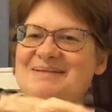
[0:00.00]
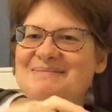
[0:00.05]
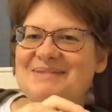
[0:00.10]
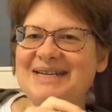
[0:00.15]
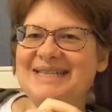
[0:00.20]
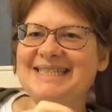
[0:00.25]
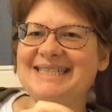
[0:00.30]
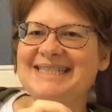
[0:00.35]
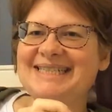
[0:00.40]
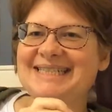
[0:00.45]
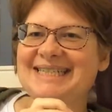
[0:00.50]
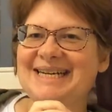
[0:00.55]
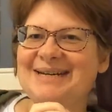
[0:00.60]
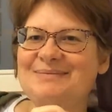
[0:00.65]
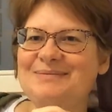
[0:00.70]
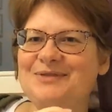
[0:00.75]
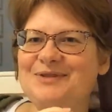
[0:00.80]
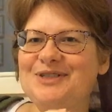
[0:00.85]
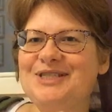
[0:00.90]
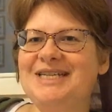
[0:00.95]
my little
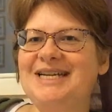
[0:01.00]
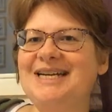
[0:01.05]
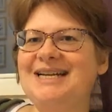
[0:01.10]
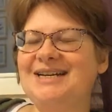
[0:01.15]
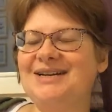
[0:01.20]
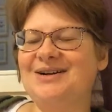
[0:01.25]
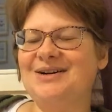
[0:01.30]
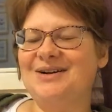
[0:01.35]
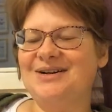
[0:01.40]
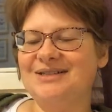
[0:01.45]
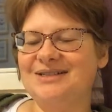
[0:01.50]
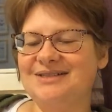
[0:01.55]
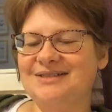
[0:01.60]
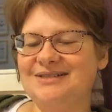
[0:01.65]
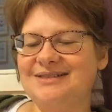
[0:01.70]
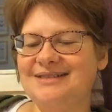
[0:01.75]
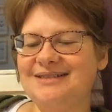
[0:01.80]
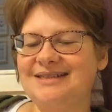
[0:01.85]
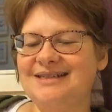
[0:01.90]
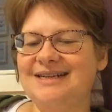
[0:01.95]
tip for staying in
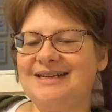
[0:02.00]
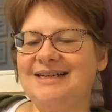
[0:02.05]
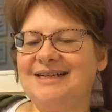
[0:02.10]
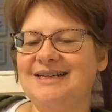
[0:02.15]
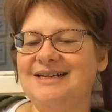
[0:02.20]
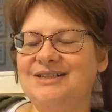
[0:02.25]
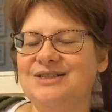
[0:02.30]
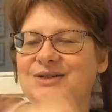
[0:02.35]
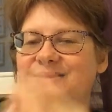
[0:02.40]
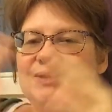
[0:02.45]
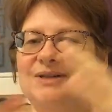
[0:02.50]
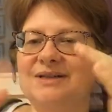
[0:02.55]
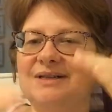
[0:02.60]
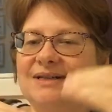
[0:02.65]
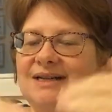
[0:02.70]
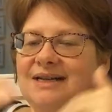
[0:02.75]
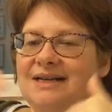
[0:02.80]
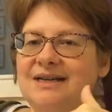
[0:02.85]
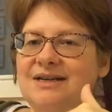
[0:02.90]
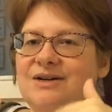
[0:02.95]
hostels. So,
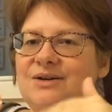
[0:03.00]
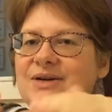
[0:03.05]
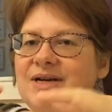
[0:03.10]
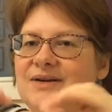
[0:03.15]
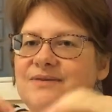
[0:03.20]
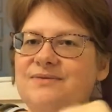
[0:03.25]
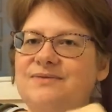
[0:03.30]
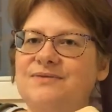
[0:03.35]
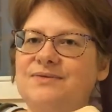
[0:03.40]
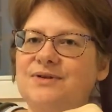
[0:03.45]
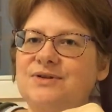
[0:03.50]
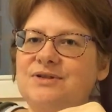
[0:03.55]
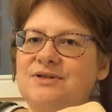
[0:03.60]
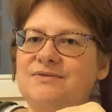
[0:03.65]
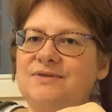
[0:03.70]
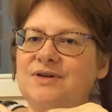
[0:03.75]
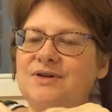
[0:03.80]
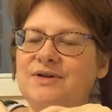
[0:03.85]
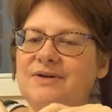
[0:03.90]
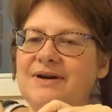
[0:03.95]
like, okay, first
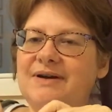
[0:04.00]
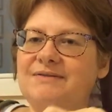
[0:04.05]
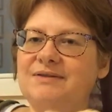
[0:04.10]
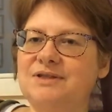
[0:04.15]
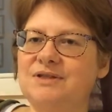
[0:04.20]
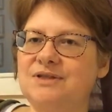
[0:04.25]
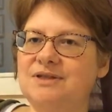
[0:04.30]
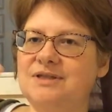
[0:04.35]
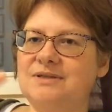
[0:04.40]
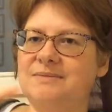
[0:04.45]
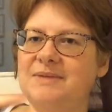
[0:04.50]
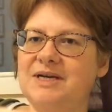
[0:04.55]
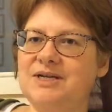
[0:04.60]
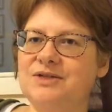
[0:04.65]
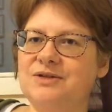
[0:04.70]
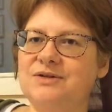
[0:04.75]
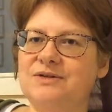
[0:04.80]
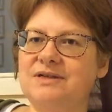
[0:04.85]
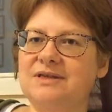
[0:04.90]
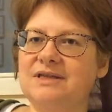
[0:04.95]
of all, you have to look to make
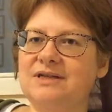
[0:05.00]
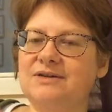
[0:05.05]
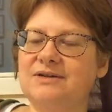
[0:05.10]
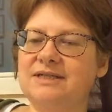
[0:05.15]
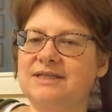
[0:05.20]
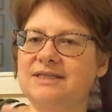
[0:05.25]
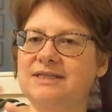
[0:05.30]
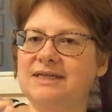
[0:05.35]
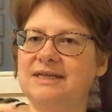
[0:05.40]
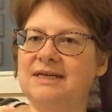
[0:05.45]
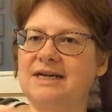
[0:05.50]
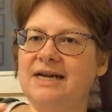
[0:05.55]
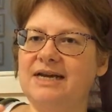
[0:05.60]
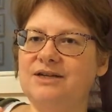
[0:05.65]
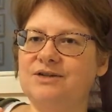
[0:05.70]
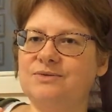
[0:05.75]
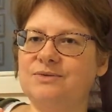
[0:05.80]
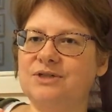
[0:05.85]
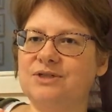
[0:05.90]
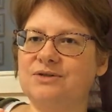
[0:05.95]
sure that there isn't an
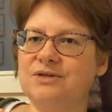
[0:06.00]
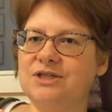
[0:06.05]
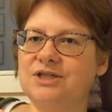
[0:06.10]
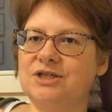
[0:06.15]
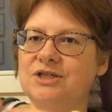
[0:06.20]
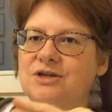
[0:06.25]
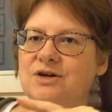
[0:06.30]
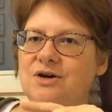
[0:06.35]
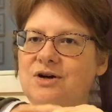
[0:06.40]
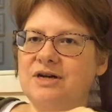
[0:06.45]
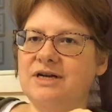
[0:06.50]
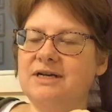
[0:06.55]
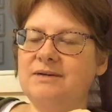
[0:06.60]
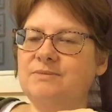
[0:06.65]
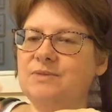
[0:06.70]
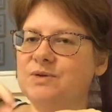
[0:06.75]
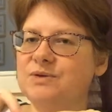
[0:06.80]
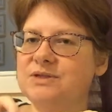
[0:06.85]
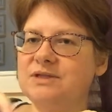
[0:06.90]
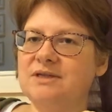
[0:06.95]
age restriction on it.
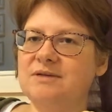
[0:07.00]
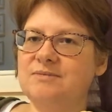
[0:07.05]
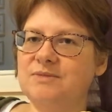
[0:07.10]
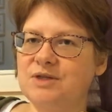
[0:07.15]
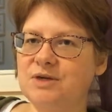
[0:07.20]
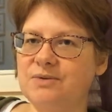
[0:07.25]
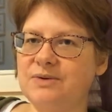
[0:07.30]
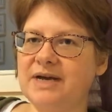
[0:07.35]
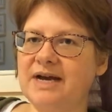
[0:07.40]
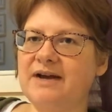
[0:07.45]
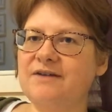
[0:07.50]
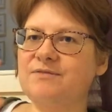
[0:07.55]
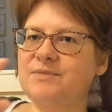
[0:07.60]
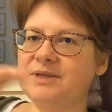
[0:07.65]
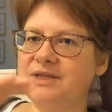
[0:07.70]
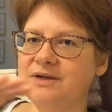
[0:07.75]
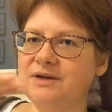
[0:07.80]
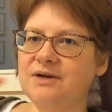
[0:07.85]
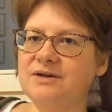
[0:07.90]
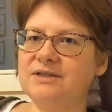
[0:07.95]
Most of them don't have,
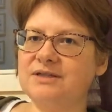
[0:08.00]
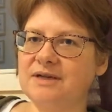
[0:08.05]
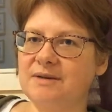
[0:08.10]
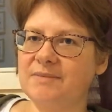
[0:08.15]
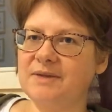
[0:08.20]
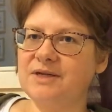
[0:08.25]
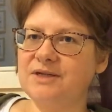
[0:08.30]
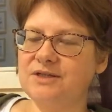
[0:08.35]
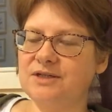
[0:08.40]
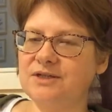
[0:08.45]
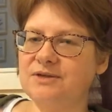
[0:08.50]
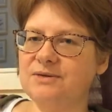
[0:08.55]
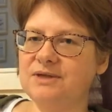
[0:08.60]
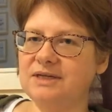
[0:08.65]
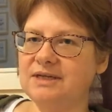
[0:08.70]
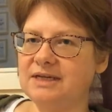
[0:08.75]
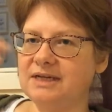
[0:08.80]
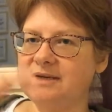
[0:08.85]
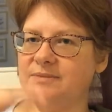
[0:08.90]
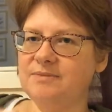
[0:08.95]
but there are some that do,
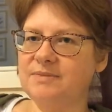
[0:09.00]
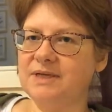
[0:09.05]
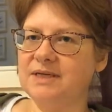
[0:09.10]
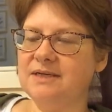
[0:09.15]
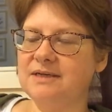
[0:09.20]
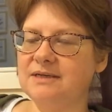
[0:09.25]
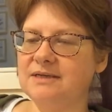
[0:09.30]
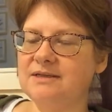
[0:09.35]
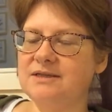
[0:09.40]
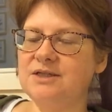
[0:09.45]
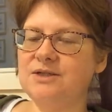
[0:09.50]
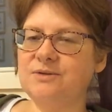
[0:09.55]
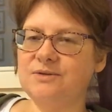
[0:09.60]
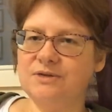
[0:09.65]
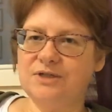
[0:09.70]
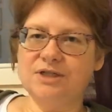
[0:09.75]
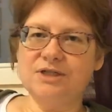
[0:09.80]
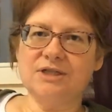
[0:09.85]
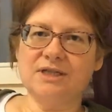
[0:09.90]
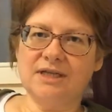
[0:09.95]
that keep it to
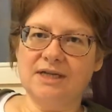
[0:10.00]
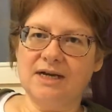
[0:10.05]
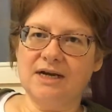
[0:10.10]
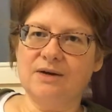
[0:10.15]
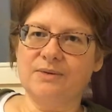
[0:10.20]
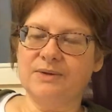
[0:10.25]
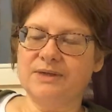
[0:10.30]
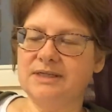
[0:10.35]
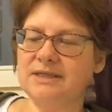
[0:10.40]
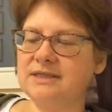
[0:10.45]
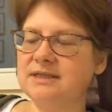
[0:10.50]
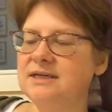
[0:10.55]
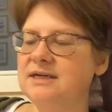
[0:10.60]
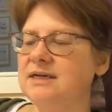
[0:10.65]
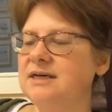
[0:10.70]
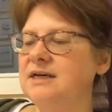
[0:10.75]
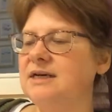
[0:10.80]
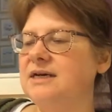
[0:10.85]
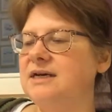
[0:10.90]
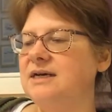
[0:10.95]
just the young ones.
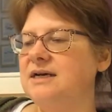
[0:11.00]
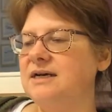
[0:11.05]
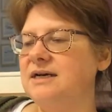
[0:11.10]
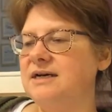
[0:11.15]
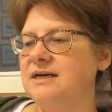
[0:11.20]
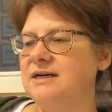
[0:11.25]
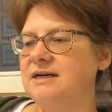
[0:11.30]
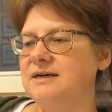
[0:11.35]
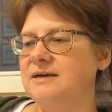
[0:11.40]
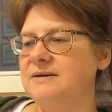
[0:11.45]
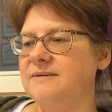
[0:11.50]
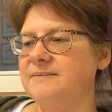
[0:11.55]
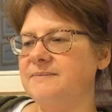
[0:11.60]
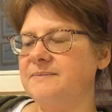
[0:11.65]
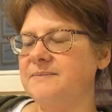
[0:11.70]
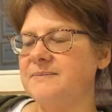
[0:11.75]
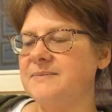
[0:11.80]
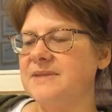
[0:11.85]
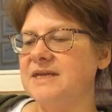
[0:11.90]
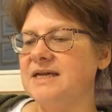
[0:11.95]

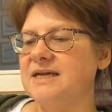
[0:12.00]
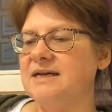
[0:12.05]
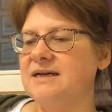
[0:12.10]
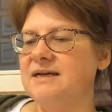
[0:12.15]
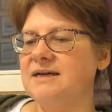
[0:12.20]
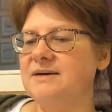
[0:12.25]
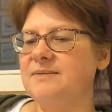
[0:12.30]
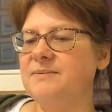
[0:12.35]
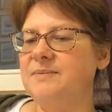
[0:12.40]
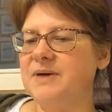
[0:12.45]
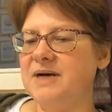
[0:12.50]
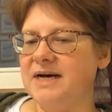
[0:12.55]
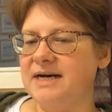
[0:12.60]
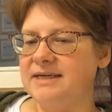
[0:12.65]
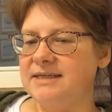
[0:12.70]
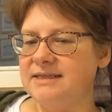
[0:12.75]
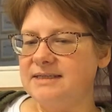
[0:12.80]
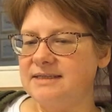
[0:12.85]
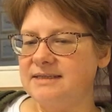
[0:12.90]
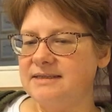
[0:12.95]
Um,
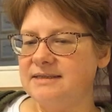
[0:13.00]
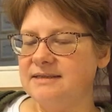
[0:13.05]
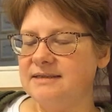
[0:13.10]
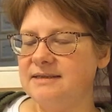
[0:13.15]
but